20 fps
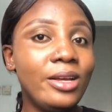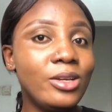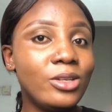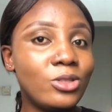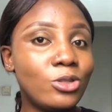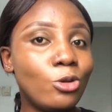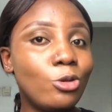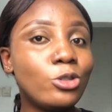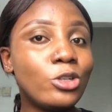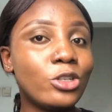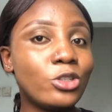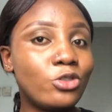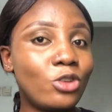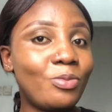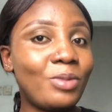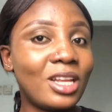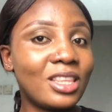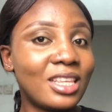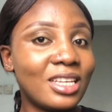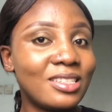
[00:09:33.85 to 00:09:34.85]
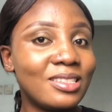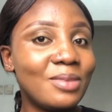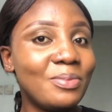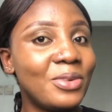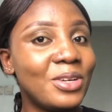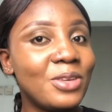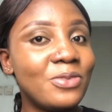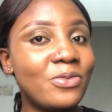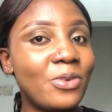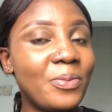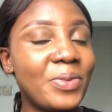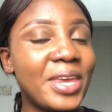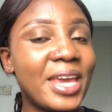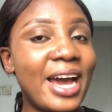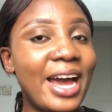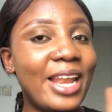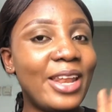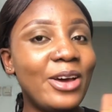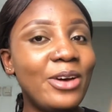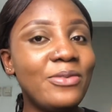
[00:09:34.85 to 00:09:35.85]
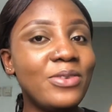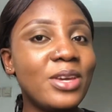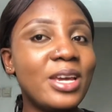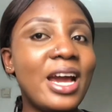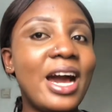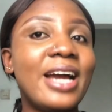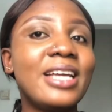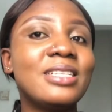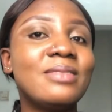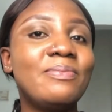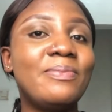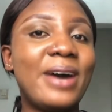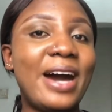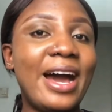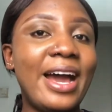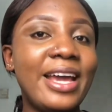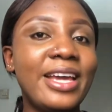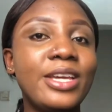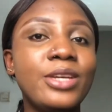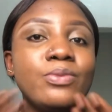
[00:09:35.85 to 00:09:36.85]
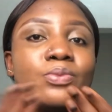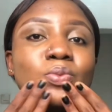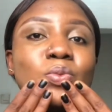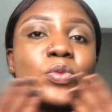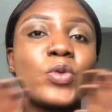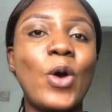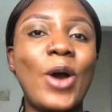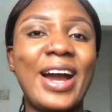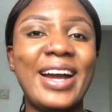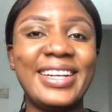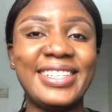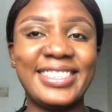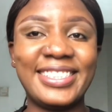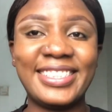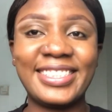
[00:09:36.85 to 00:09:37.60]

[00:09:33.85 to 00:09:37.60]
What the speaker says: So just drop that testimony for me. I love you guys. Bye. Mwah.